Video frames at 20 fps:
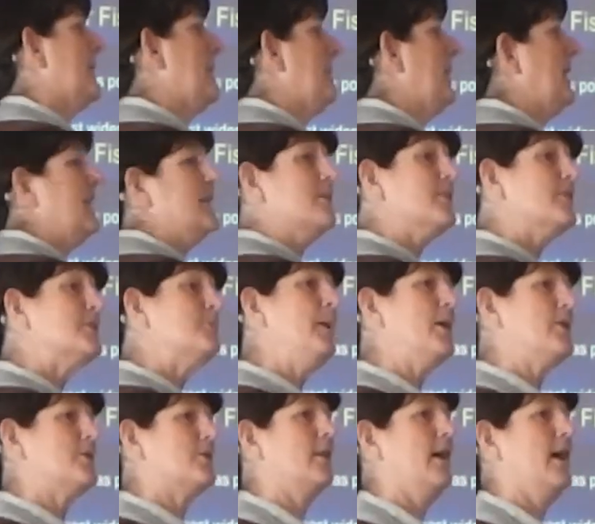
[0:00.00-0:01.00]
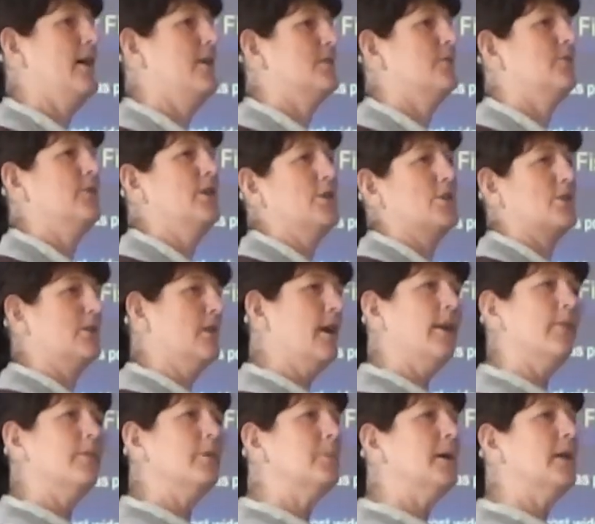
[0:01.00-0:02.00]
but it's a specialized fish.
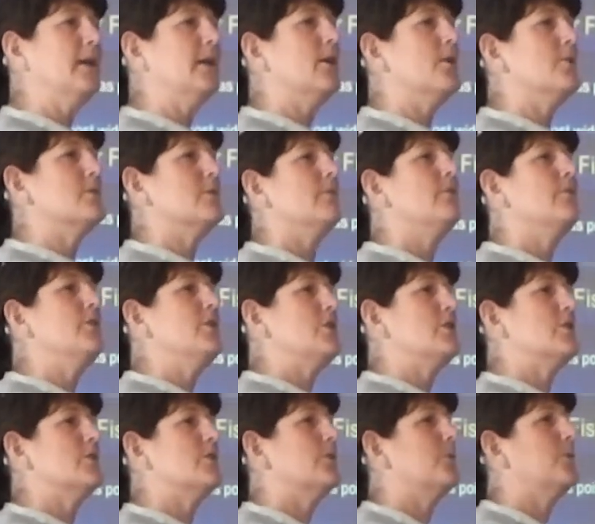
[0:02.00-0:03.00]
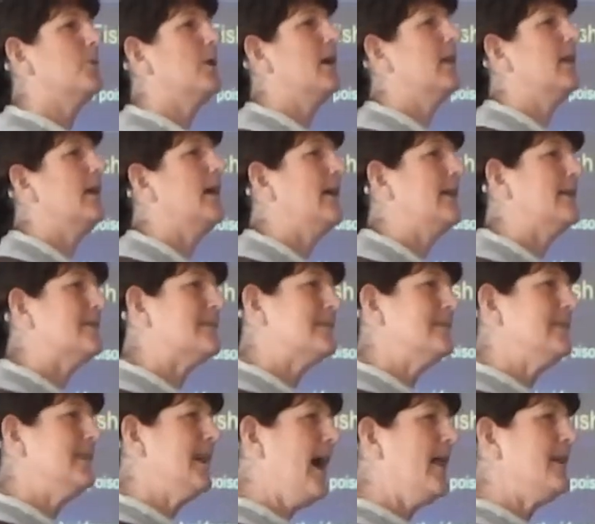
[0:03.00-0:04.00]
Not everybody goes and fishes for walleye. It's
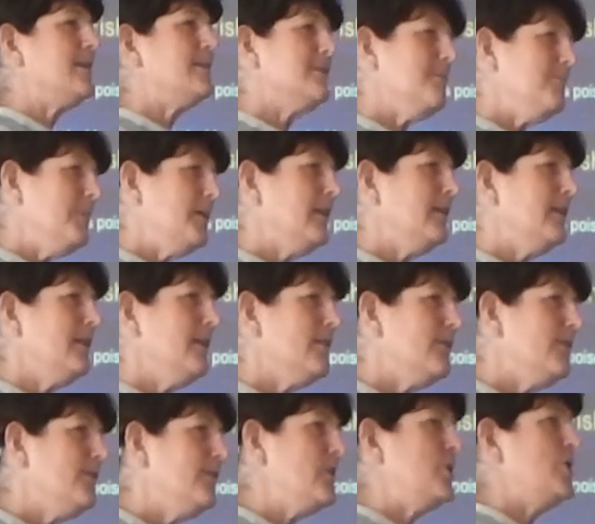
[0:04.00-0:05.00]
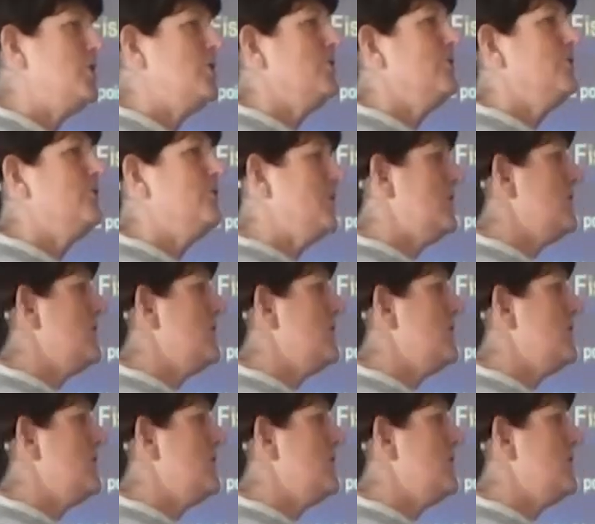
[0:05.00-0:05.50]
not typically a fish you